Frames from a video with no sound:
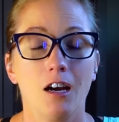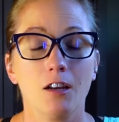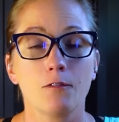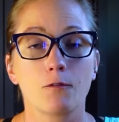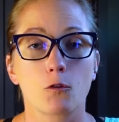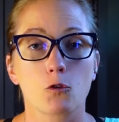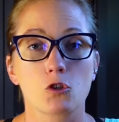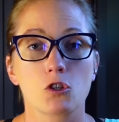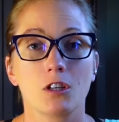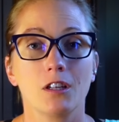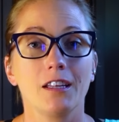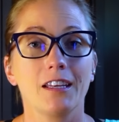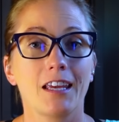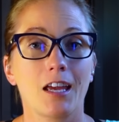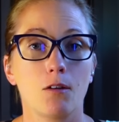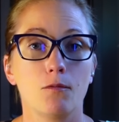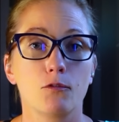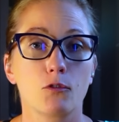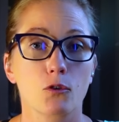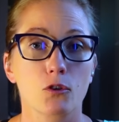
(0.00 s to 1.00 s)
Unfortunately,
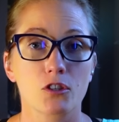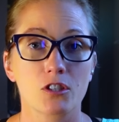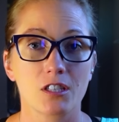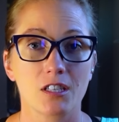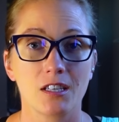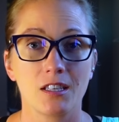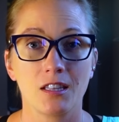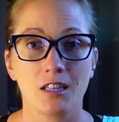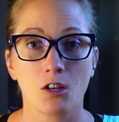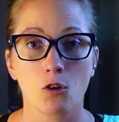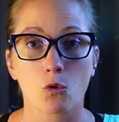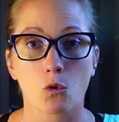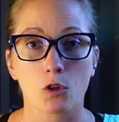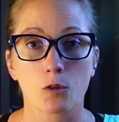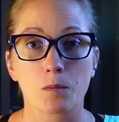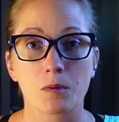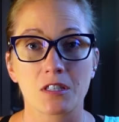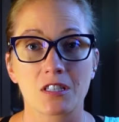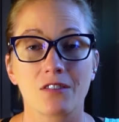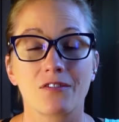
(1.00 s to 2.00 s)
kelp forests in the
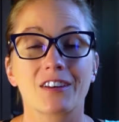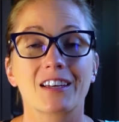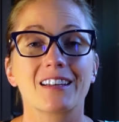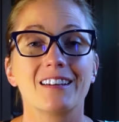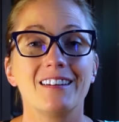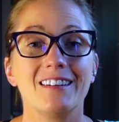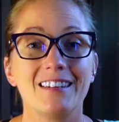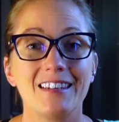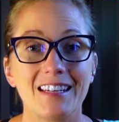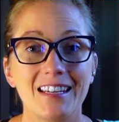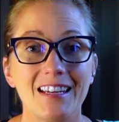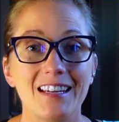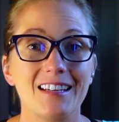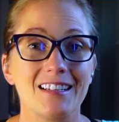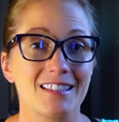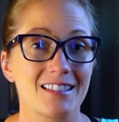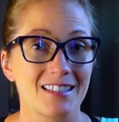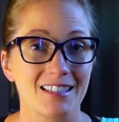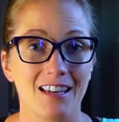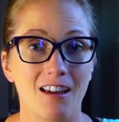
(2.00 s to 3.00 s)
North Pacific
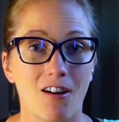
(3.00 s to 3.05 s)
need sea